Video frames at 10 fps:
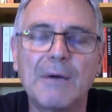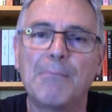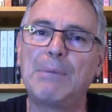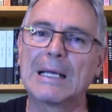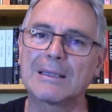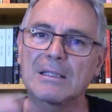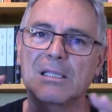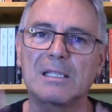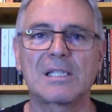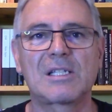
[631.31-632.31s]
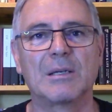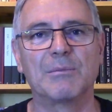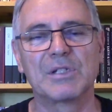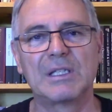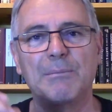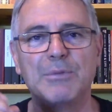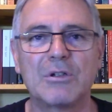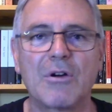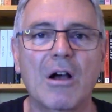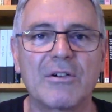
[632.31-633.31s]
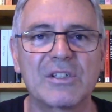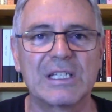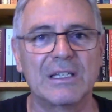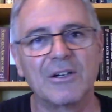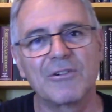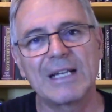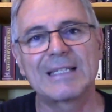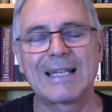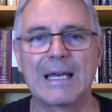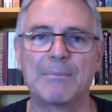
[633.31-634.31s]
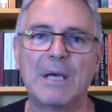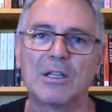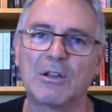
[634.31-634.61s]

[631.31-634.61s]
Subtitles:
But the systems, the bureaucracy, the red tape,